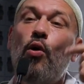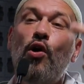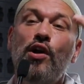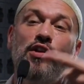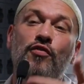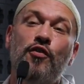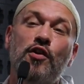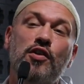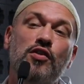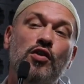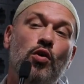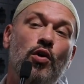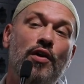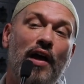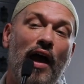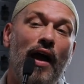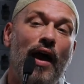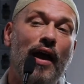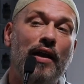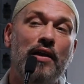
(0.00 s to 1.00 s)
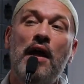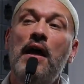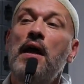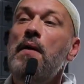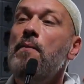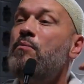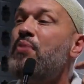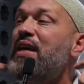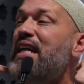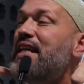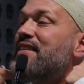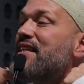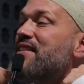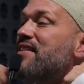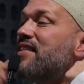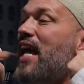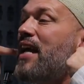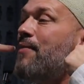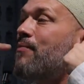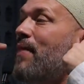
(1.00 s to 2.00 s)
point for the Quran be the
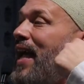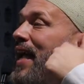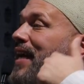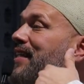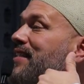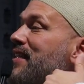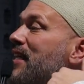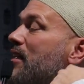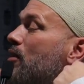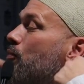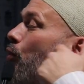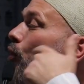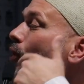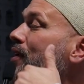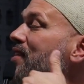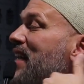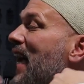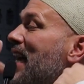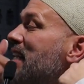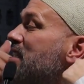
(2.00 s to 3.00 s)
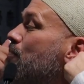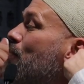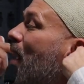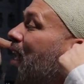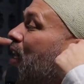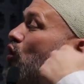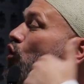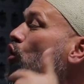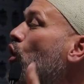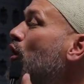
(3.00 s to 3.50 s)
same exit point as my